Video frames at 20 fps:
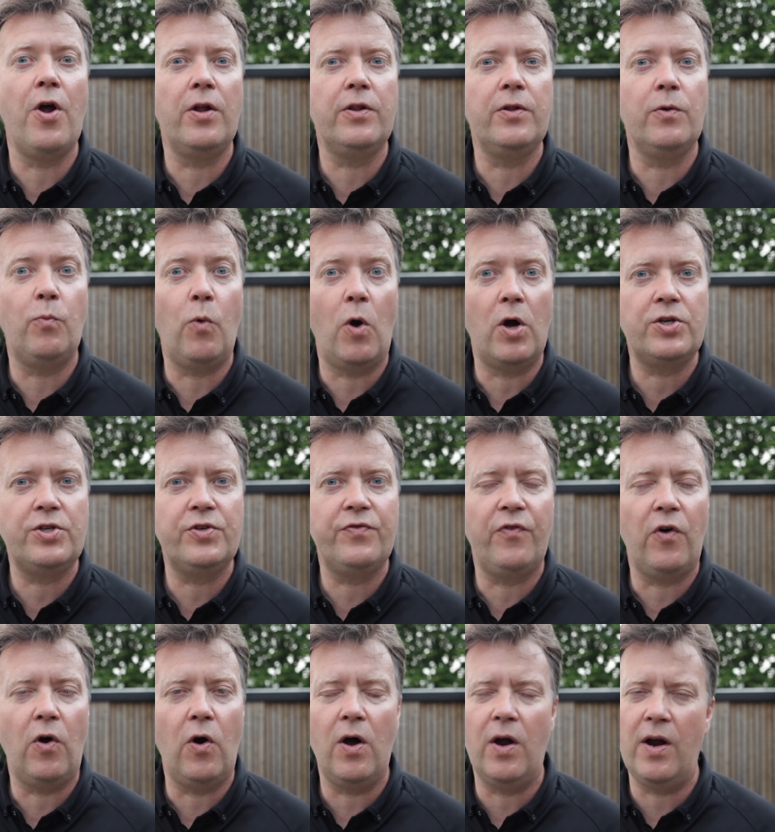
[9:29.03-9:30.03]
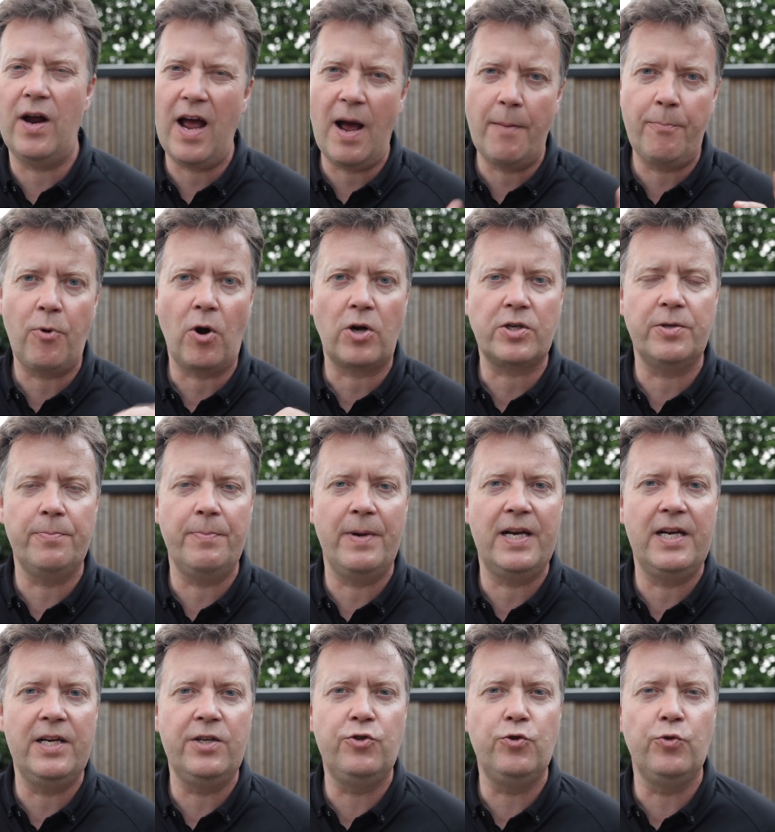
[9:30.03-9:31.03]
on the watch for
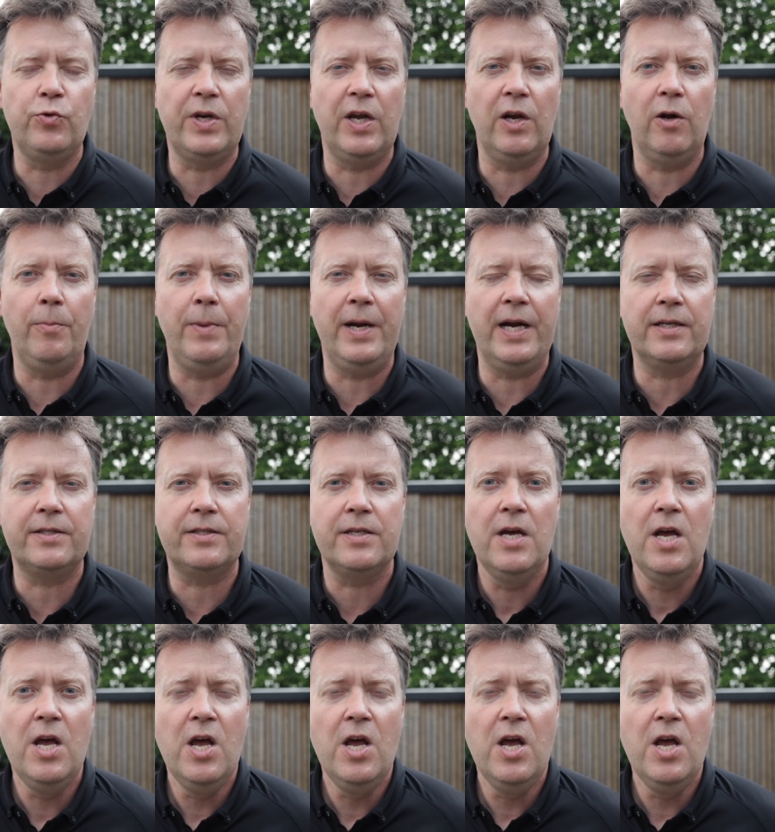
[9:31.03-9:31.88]
approximately two kilometers.